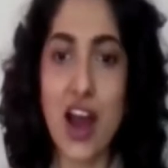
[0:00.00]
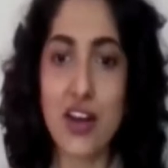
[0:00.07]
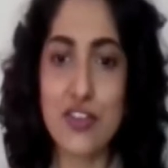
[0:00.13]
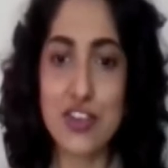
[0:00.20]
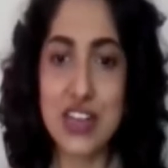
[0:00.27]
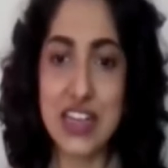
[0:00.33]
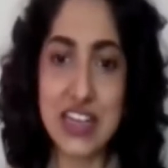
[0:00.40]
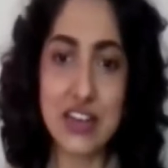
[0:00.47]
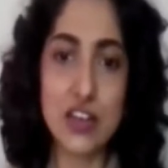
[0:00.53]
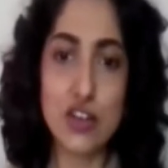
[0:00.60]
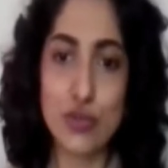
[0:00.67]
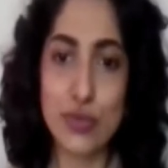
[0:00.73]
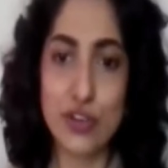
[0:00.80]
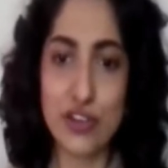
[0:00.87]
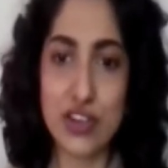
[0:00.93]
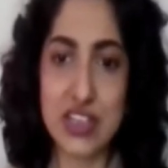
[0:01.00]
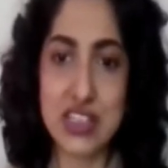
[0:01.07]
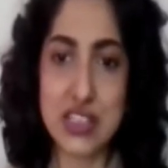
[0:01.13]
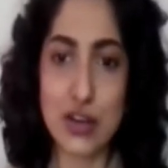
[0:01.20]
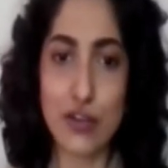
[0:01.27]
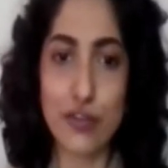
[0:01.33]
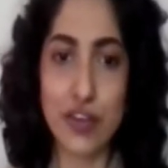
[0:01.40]
100 Legal
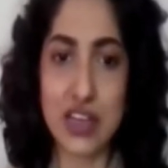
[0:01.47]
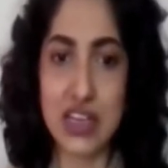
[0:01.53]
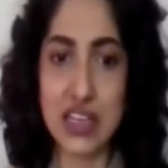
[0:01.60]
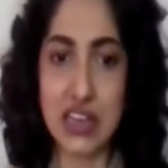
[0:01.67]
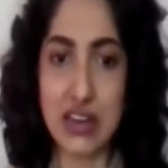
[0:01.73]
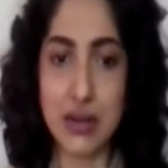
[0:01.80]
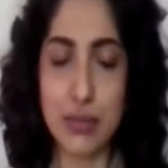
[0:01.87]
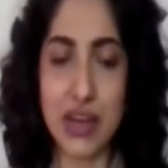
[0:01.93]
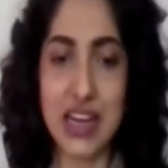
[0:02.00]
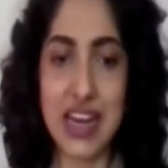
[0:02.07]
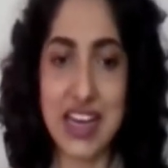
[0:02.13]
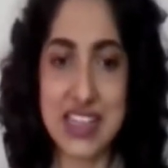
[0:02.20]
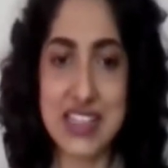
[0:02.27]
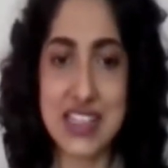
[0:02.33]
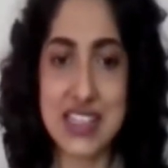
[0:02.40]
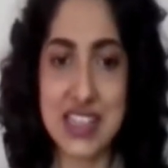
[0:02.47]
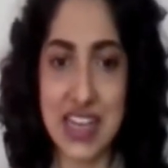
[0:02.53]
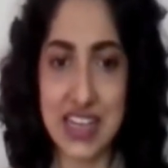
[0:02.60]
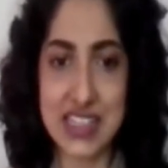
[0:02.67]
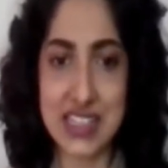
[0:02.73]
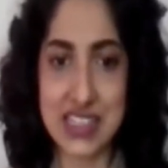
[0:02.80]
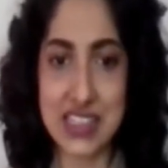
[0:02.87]
Luminaries of India by
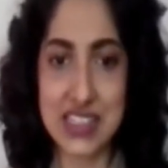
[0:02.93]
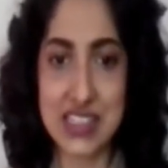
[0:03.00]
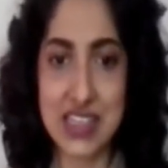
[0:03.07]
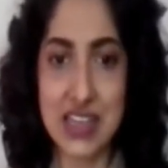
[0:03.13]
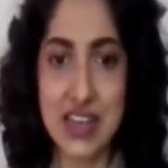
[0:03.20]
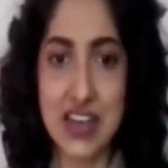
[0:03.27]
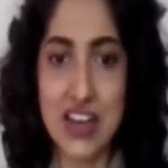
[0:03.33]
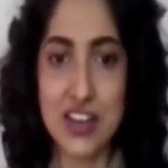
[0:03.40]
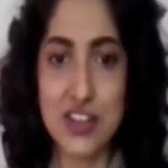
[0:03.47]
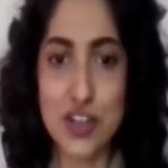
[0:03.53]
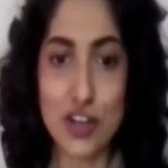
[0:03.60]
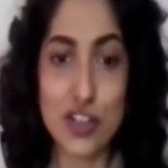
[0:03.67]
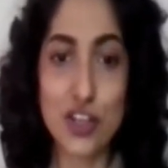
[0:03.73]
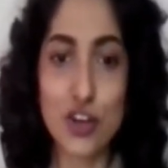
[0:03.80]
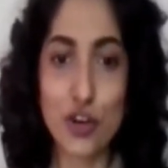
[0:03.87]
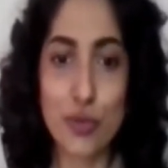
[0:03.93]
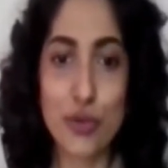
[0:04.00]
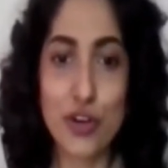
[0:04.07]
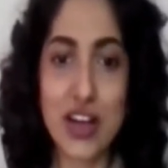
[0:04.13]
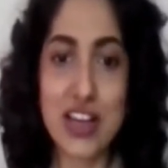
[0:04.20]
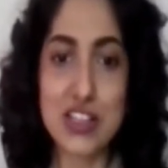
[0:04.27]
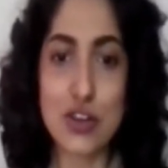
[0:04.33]
LexisNexis. Dr.
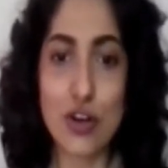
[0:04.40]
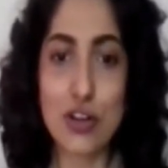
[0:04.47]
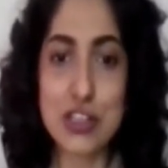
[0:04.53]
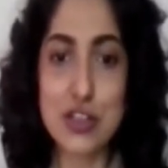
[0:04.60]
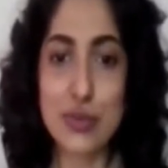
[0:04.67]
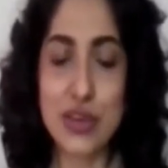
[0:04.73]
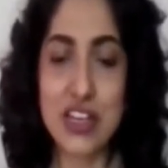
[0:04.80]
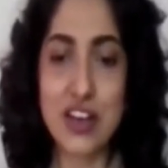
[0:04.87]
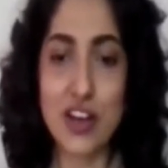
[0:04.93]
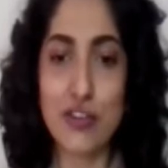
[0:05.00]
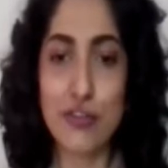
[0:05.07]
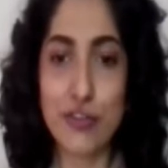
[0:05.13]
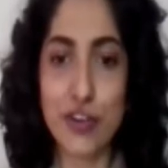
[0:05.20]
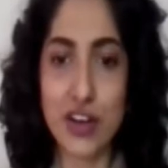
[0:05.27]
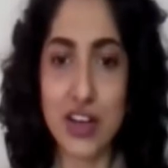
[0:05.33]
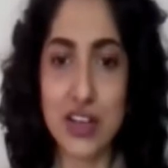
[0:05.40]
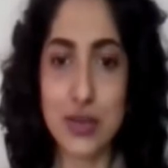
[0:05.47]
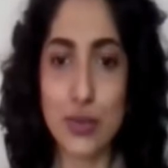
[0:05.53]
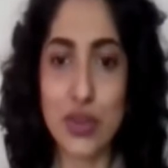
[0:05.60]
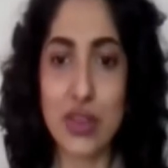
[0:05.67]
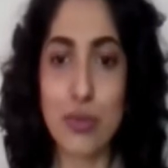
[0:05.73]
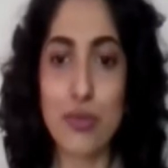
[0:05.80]
Gurpur has also been conferred
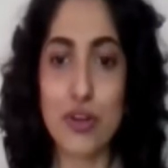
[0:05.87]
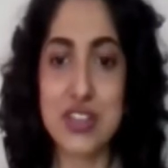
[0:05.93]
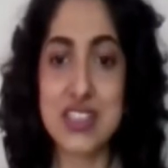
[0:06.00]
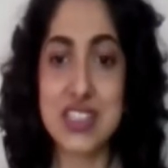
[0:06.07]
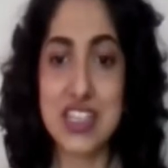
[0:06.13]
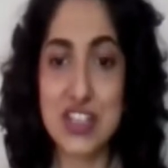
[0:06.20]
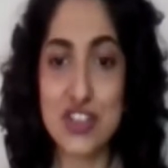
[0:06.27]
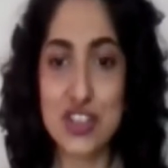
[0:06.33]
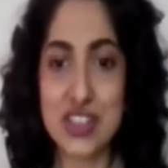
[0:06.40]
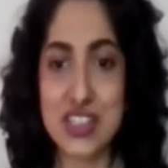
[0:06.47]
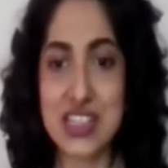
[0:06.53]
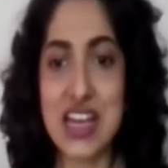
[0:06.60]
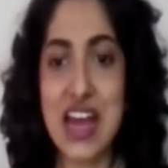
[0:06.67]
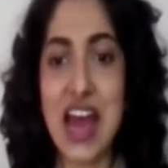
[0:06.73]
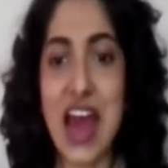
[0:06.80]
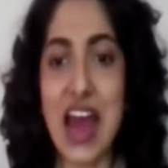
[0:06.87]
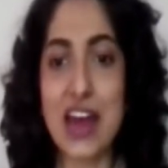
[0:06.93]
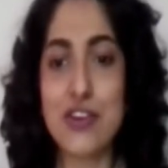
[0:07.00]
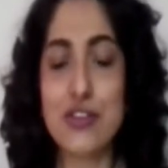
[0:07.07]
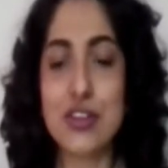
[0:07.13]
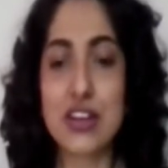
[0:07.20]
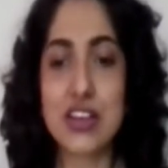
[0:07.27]
with the prestigious
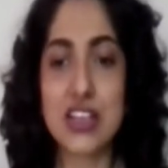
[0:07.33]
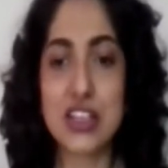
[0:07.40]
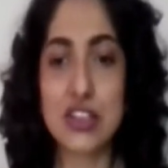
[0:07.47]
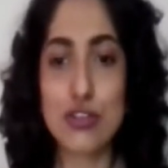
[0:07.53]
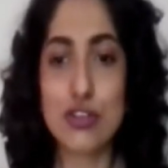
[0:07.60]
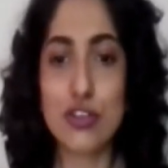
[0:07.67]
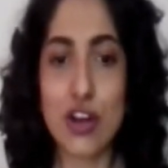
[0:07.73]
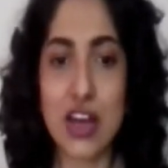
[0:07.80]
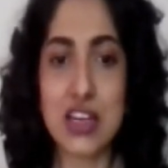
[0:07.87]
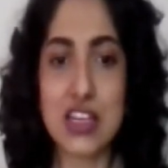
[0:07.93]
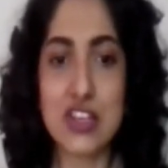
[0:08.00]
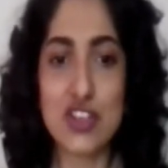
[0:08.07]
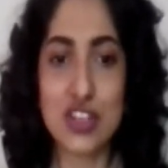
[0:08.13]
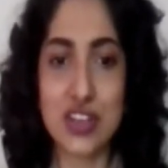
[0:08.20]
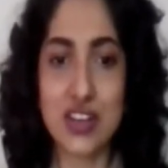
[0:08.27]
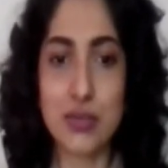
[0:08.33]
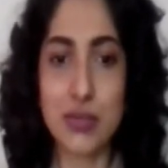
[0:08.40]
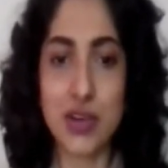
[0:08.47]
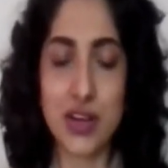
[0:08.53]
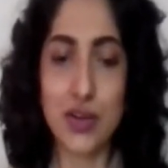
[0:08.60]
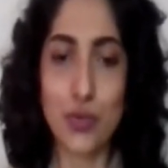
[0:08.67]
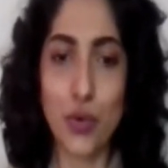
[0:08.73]
annual Kittur Rani
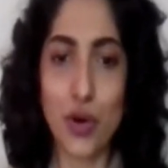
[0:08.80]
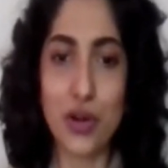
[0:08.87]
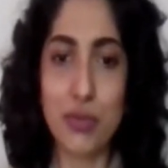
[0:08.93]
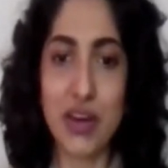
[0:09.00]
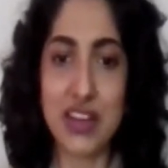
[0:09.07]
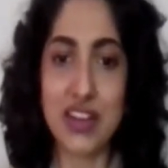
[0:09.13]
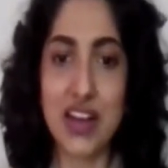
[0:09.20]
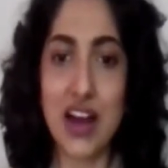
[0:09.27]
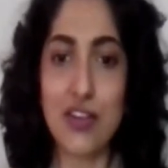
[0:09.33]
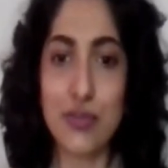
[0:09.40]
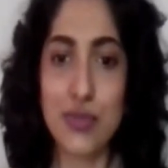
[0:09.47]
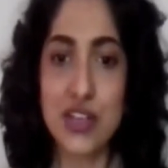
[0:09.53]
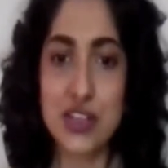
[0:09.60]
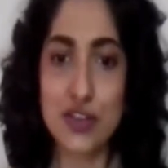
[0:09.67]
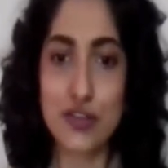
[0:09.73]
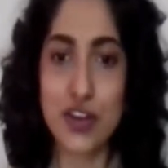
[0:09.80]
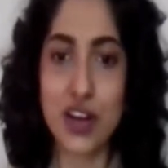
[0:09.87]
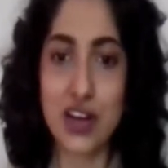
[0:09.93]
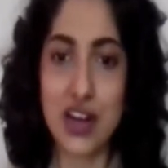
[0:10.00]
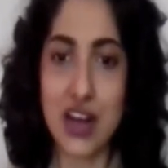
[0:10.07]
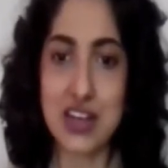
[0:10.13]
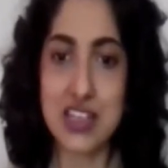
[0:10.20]
Chinnamma Award by the Government of
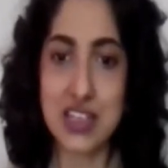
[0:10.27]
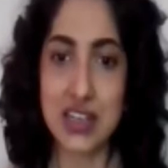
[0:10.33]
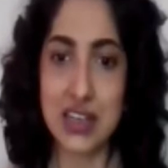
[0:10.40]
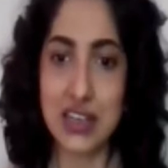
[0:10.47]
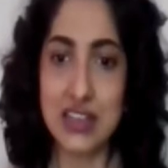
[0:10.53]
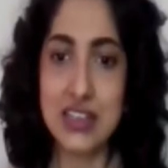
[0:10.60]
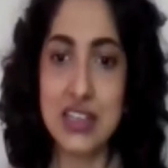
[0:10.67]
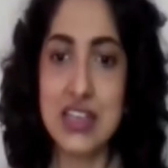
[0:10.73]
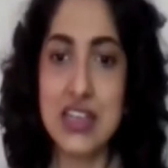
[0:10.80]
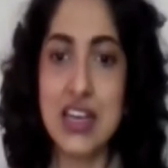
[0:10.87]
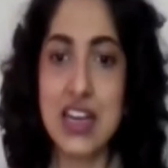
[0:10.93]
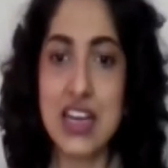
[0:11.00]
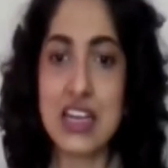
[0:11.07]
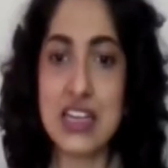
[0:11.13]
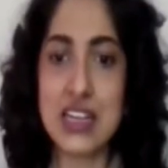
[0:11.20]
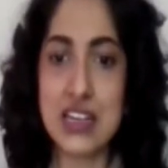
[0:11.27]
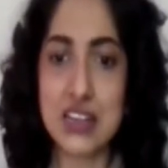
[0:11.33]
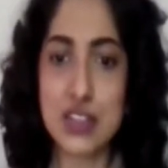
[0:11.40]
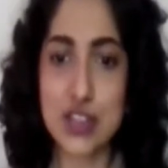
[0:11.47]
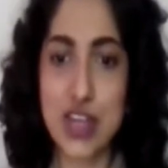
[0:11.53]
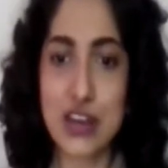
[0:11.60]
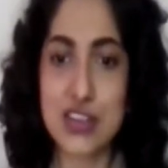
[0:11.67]
Karnataka in
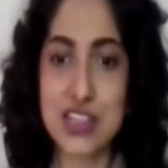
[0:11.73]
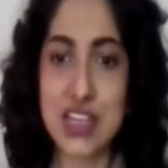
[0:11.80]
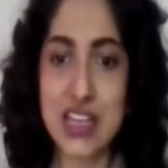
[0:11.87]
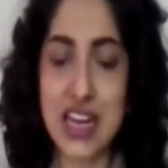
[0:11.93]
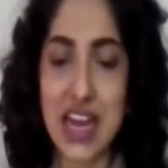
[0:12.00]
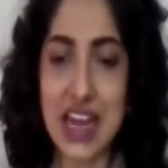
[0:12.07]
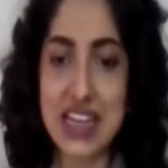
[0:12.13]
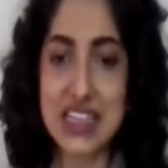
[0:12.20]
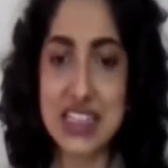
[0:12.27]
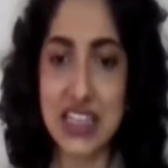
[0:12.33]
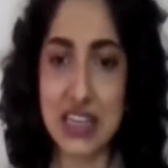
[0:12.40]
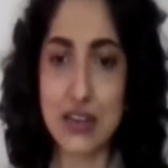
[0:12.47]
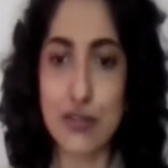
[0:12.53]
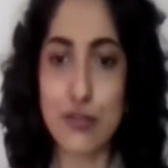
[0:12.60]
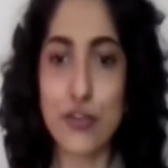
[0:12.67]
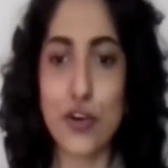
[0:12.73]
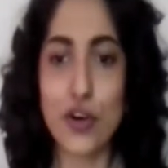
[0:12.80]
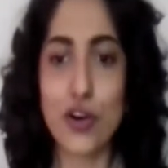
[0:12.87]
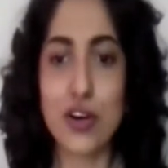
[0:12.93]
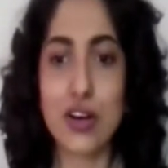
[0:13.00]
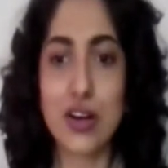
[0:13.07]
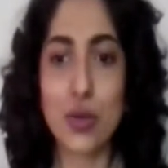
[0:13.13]
2018 for
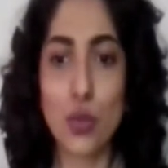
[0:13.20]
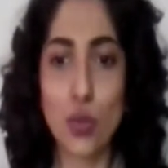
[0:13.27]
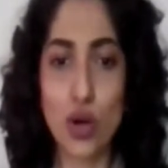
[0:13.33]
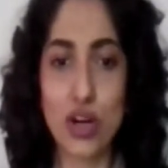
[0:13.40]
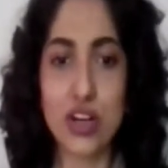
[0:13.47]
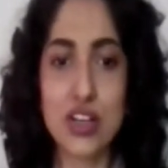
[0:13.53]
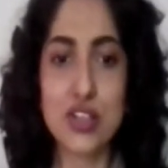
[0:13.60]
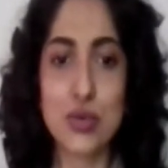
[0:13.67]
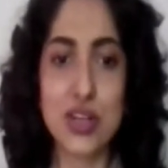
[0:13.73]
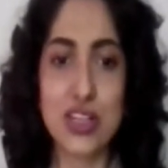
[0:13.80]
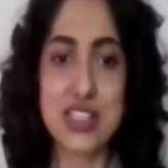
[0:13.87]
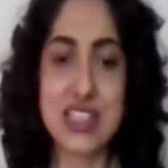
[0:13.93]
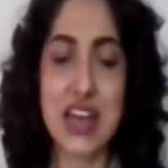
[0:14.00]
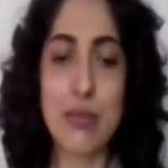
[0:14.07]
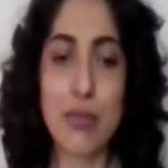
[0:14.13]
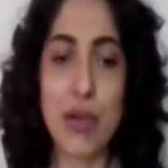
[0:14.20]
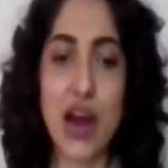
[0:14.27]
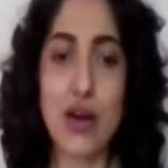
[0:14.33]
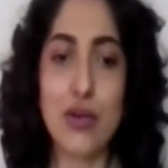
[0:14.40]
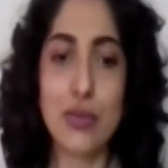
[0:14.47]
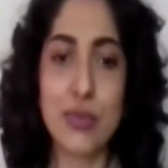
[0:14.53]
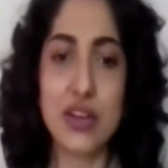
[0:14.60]
her work towards the
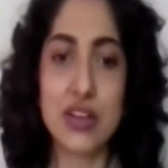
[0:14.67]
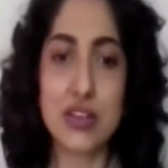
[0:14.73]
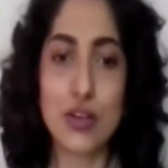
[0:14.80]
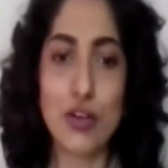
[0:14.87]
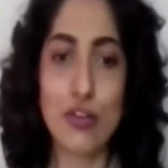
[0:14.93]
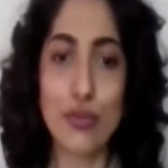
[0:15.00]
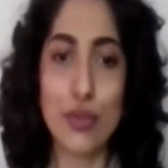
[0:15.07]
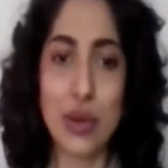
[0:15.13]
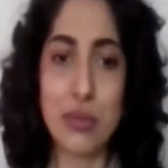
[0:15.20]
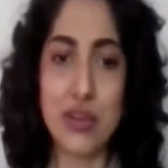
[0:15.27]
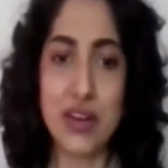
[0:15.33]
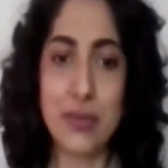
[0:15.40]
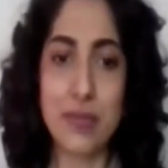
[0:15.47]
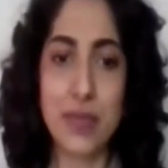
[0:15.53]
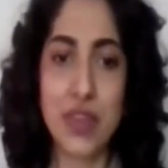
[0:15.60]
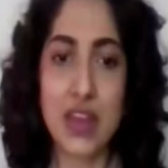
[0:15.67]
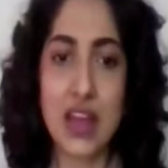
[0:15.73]
empowerment of women.